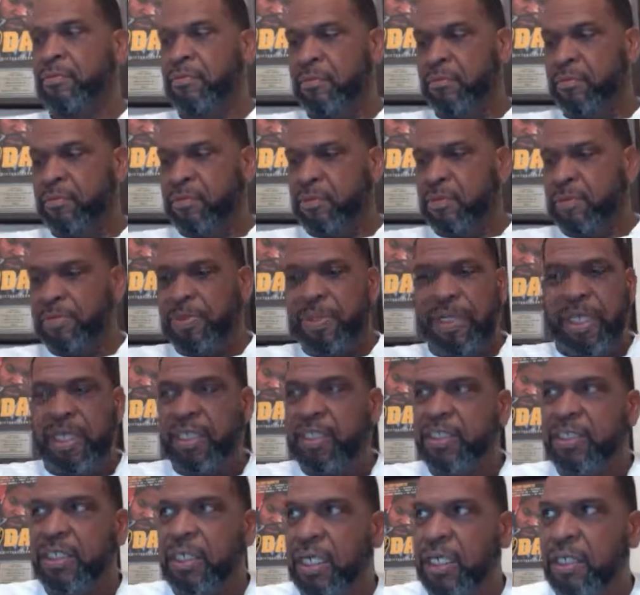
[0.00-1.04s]
Play that
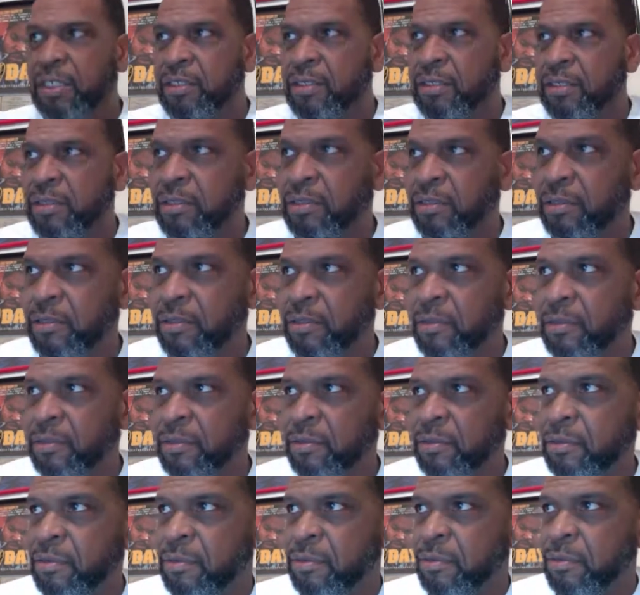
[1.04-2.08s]
shit.
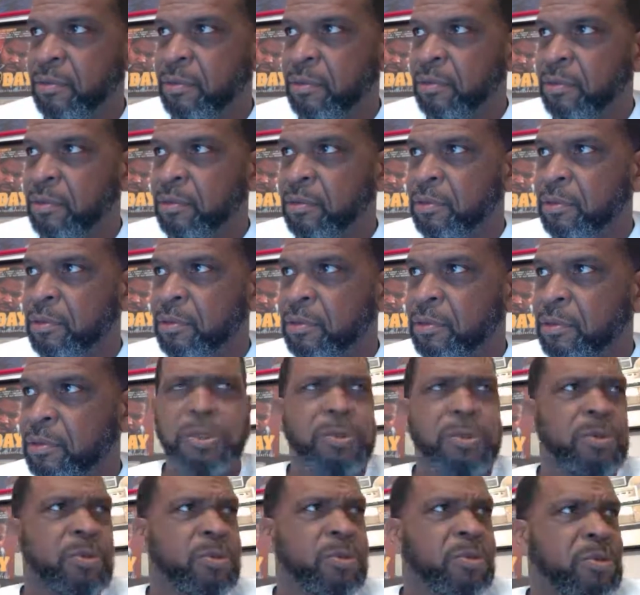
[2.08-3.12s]

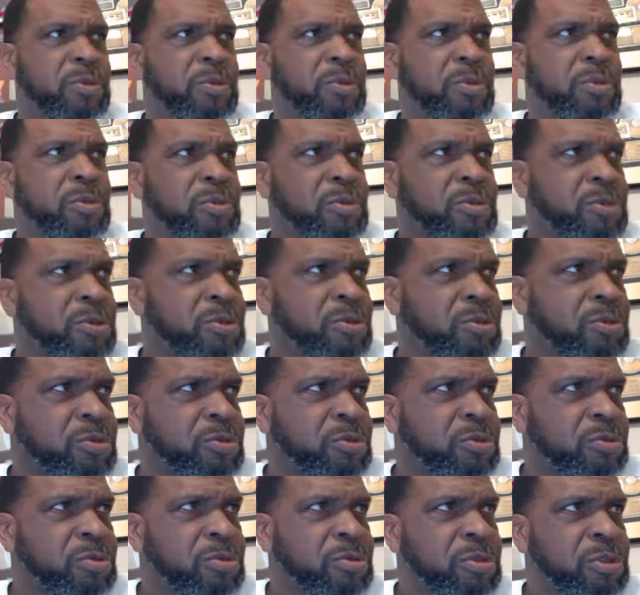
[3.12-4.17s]
Oh,
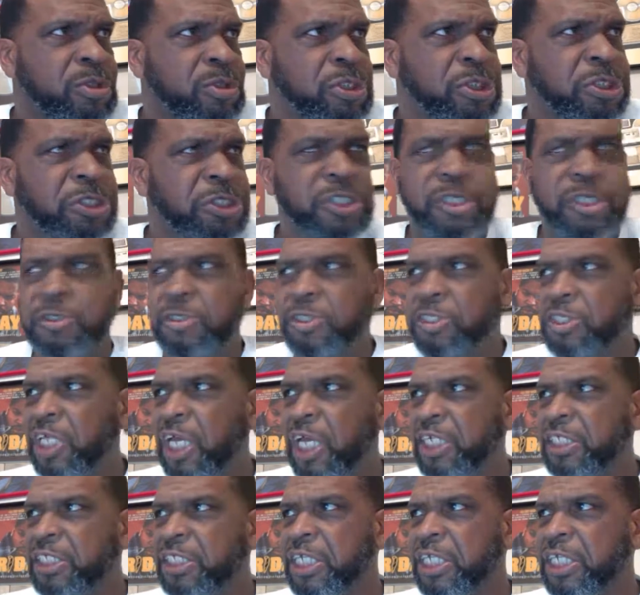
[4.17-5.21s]
you can go to St.
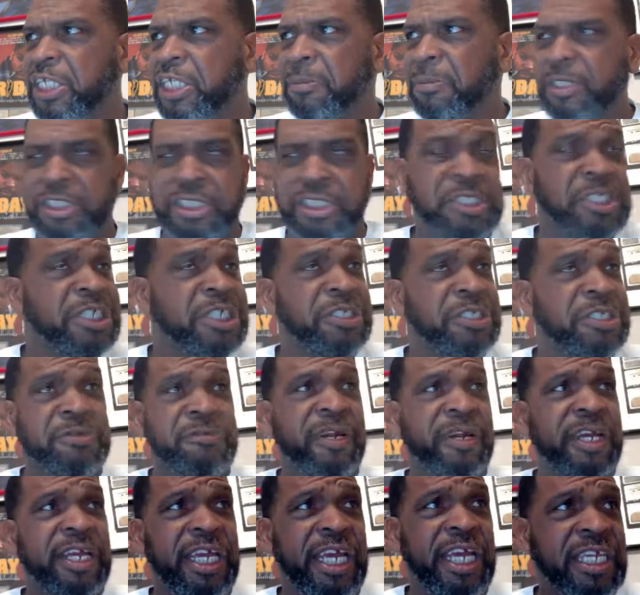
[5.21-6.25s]
Thomas and get a
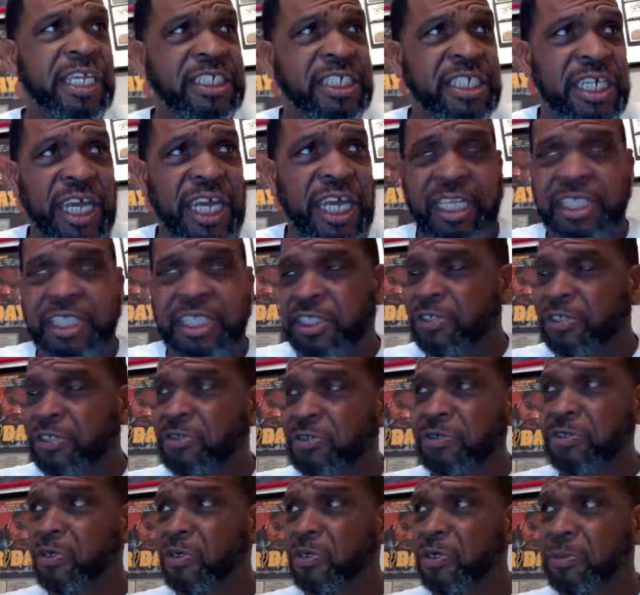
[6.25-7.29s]
great education. You can go
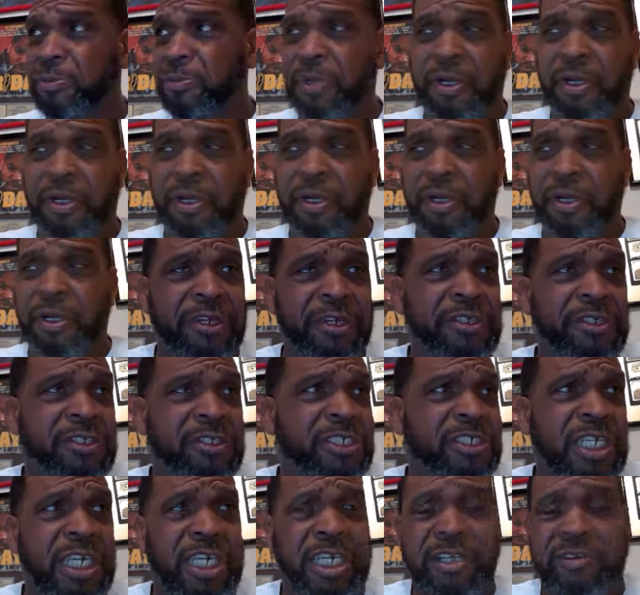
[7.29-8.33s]
to American Heritage and
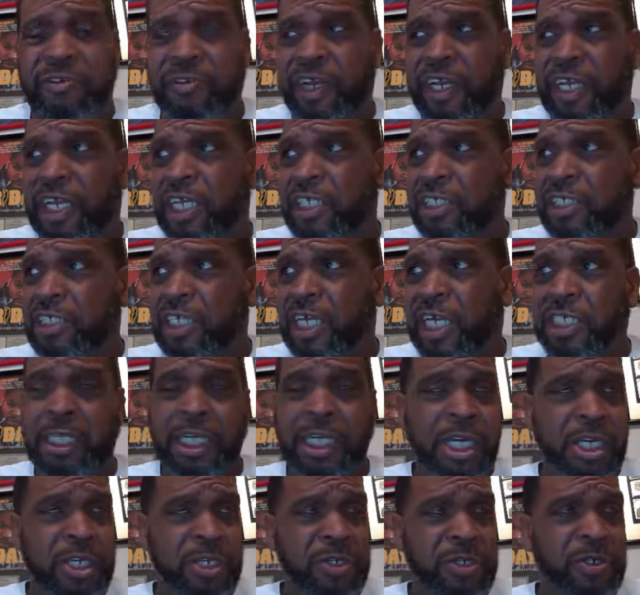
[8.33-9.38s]
get a great education.
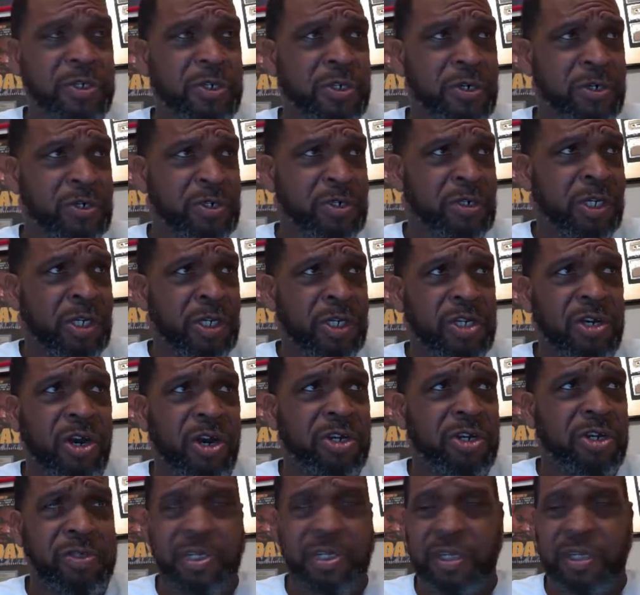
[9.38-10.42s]
You can go to
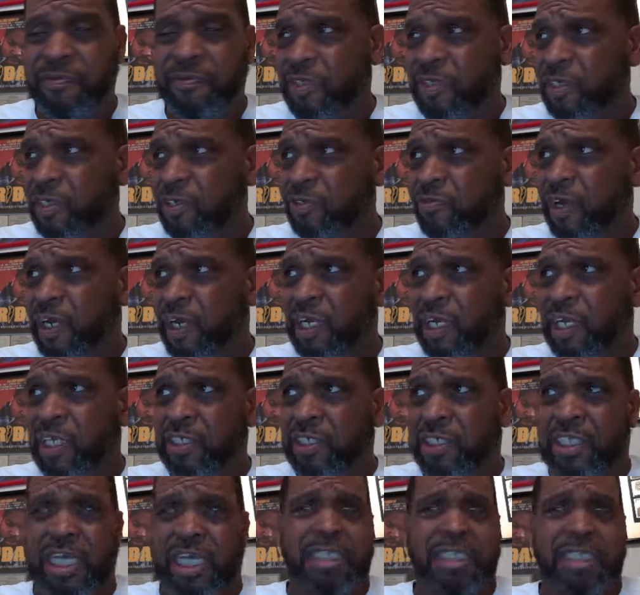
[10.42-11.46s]
Carnegie and get a great
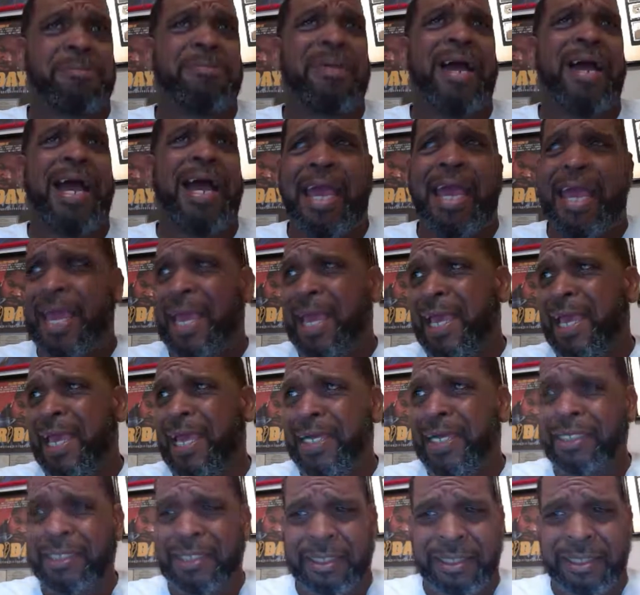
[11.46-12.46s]
education. My ass.